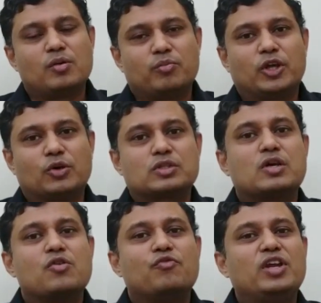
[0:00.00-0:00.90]
because
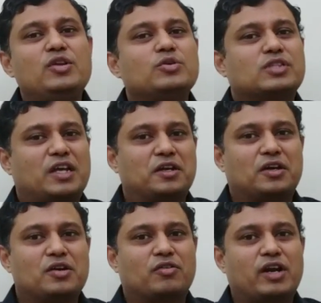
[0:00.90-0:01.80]
when you sign a
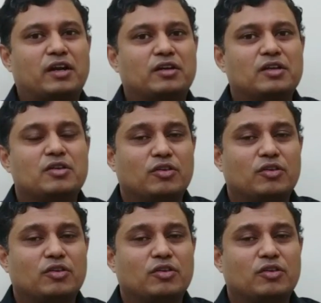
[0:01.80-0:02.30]
contract,